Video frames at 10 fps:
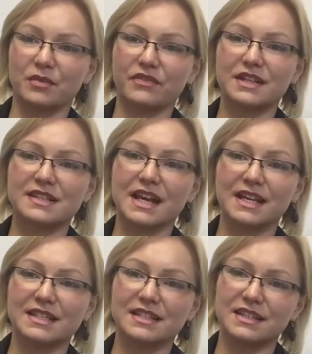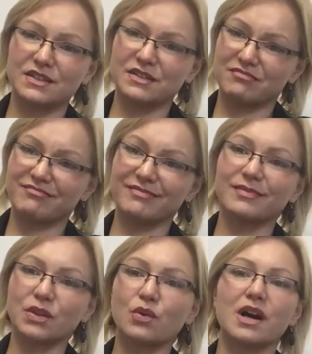of anxiety that
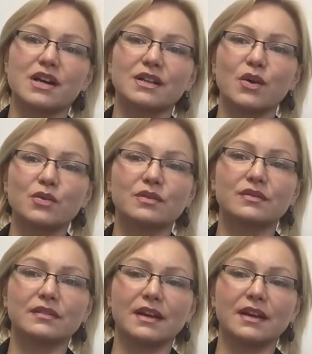you are alone,